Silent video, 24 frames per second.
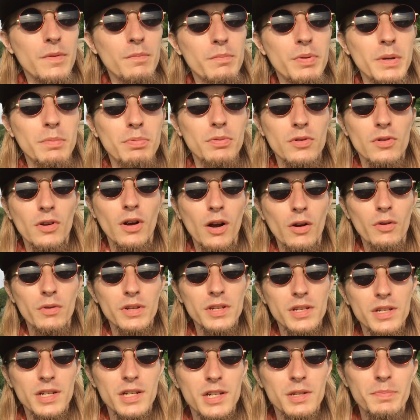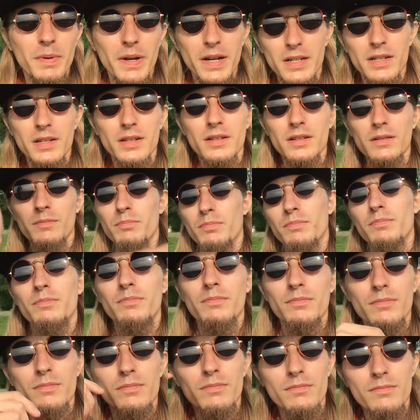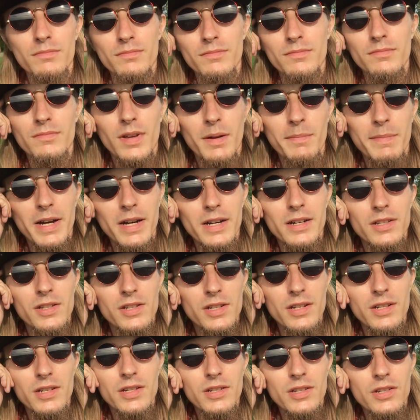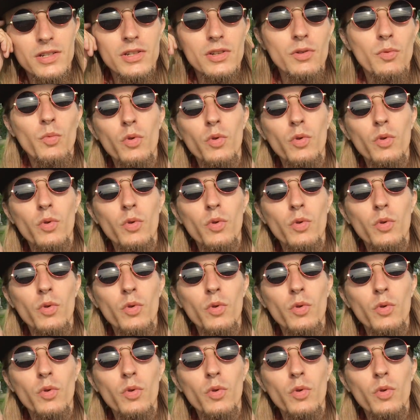people are always expecting American citizens to